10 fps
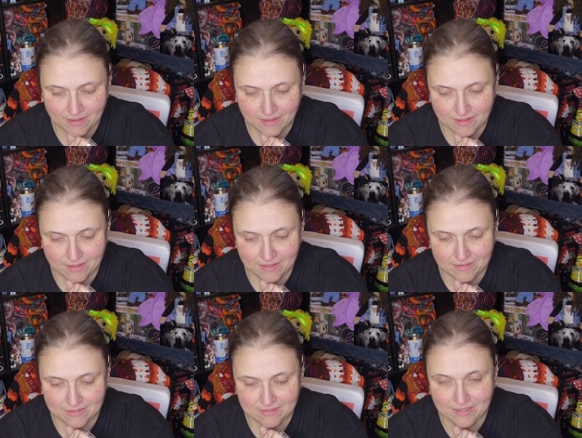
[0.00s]

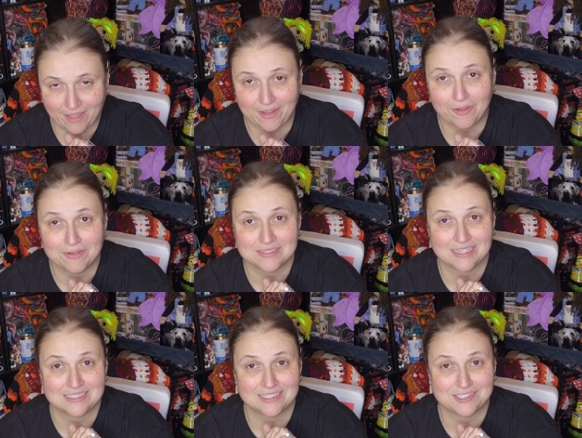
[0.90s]
Uh, yeah, notice
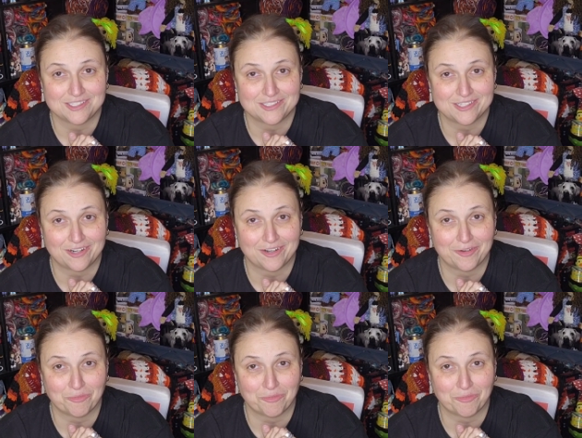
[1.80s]
I said started